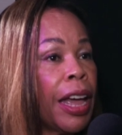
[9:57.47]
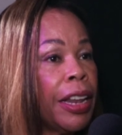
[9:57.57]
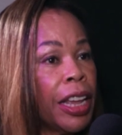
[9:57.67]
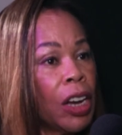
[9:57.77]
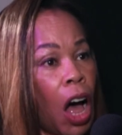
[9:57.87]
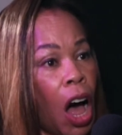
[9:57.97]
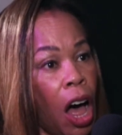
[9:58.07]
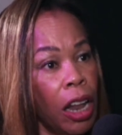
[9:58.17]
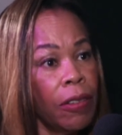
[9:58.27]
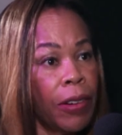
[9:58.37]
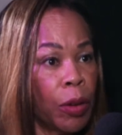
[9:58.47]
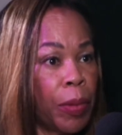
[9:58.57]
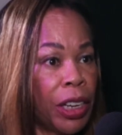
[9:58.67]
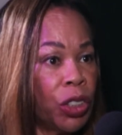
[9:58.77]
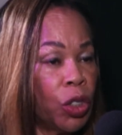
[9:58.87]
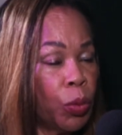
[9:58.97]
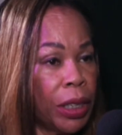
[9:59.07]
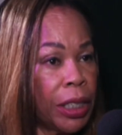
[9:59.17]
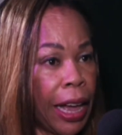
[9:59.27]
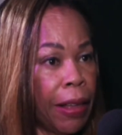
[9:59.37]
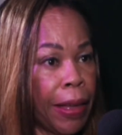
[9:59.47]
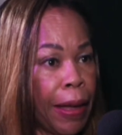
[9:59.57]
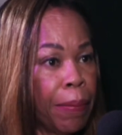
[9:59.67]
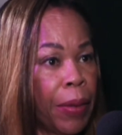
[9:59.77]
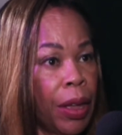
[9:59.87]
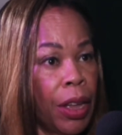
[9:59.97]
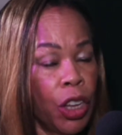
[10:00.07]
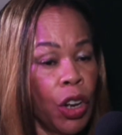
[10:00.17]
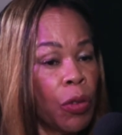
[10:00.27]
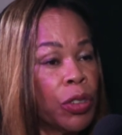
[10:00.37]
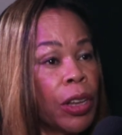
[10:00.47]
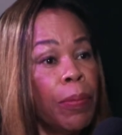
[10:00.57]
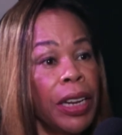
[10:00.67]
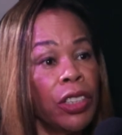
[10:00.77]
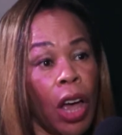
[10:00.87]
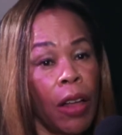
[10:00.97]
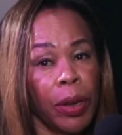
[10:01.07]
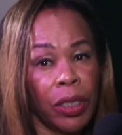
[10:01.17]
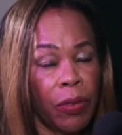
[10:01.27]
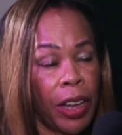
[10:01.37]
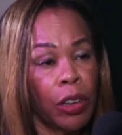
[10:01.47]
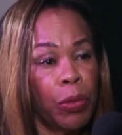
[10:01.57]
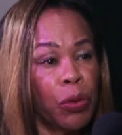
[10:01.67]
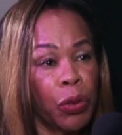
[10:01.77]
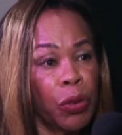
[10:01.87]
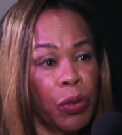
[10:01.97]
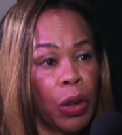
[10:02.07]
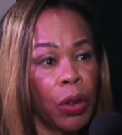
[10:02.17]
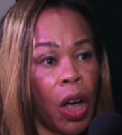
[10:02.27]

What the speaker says: And then all of our patients, we tell them, somebody's always available for a phone